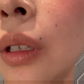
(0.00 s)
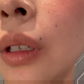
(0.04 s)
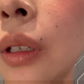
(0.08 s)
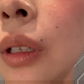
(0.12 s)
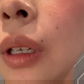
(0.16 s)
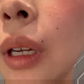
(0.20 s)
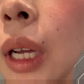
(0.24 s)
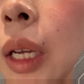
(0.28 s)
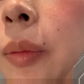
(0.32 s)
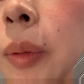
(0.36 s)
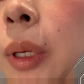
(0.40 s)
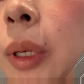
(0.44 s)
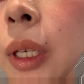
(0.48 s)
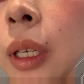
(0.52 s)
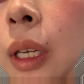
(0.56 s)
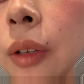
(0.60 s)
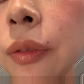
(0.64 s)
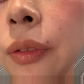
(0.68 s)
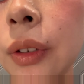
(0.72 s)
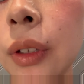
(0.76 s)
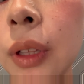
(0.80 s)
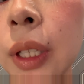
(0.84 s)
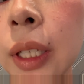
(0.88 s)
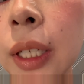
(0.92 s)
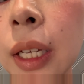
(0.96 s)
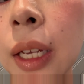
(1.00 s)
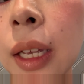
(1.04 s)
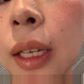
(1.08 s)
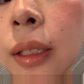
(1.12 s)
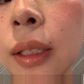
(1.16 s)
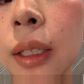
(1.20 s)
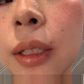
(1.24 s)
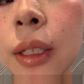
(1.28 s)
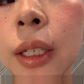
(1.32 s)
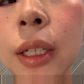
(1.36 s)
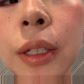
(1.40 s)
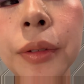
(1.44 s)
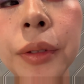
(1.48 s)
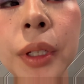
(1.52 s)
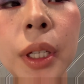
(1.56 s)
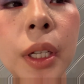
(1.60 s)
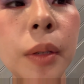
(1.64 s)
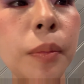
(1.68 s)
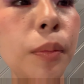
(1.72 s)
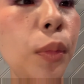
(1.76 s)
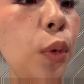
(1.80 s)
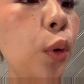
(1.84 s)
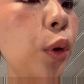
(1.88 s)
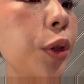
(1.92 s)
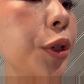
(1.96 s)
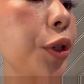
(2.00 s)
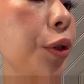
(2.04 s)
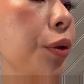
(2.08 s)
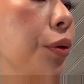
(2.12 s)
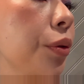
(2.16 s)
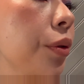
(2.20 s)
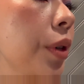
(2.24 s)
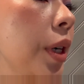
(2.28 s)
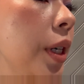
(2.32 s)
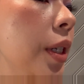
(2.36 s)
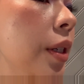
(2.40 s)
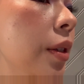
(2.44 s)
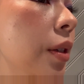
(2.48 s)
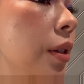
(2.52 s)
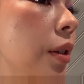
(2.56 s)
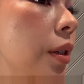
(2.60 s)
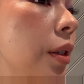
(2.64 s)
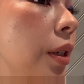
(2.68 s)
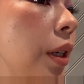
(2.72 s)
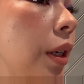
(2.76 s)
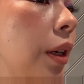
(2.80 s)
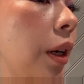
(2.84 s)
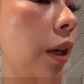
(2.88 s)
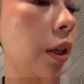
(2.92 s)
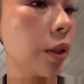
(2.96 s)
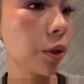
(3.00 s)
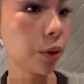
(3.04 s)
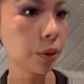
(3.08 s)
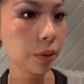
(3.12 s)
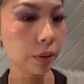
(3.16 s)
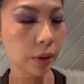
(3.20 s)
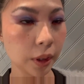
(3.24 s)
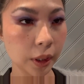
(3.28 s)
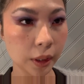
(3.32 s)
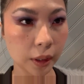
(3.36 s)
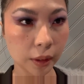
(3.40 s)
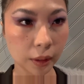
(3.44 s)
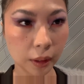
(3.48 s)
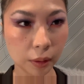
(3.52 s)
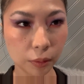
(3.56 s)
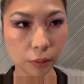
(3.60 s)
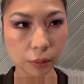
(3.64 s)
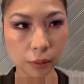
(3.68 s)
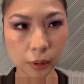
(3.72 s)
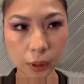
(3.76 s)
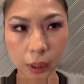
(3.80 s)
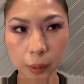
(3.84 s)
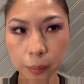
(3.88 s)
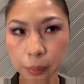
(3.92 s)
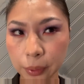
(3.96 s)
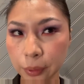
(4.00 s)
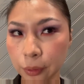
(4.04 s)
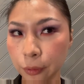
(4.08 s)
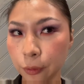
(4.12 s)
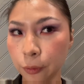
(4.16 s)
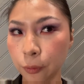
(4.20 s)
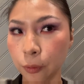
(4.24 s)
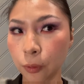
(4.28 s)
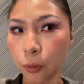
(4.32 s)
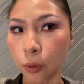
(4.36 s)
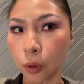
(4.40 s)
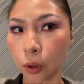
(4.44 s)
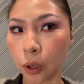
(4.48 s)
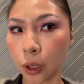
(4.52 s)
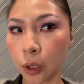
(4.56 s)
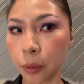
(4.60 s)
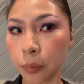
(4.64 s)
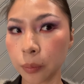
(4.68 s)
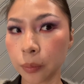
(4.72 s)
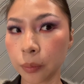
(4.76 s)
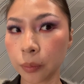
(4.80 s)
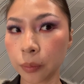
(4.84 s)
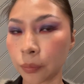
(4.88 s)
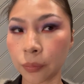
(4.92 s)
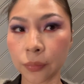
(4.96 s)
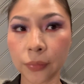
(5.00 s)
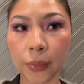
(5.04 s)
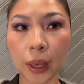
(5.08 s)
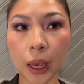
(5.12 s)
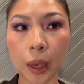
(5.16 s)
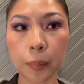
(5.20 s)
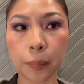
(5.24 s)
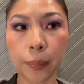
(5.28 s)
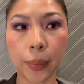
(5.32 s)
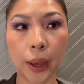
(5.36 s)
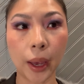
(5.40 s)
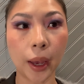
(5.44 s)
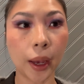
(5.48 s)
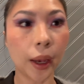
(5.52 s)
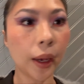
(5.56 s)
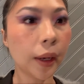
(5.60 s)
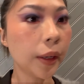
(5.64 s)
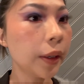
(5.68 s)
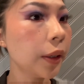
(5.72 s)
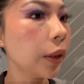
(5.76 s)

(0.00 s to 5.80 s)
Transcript: I mean, I feel like as a tinted moisturizer, it actually doesn't really perform that bad.